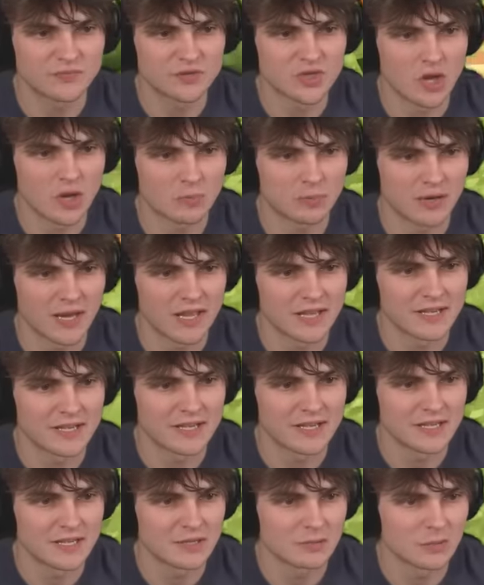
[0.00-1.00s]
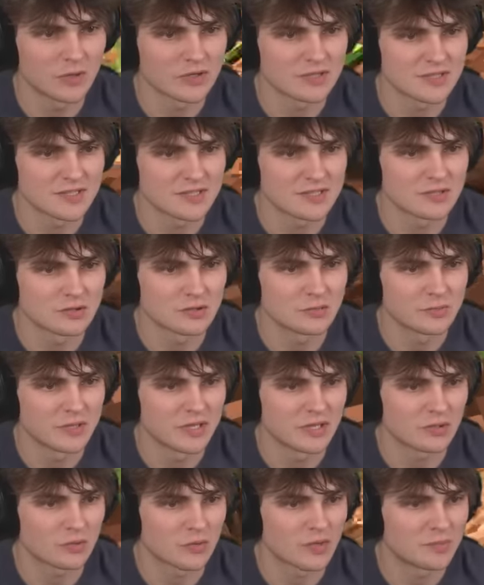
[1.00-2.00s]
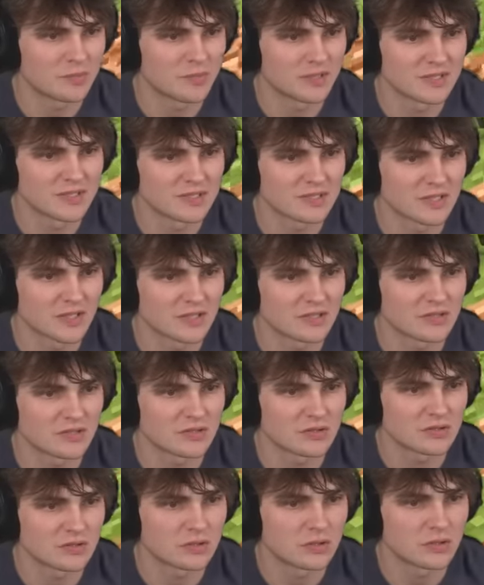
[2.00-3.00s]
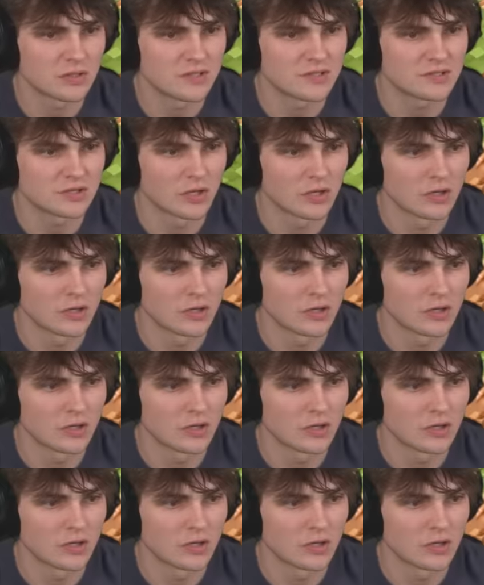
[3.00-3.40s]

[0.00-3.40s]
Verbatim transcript: top layer here whilst this is all being creepy and this guy's... He's gone.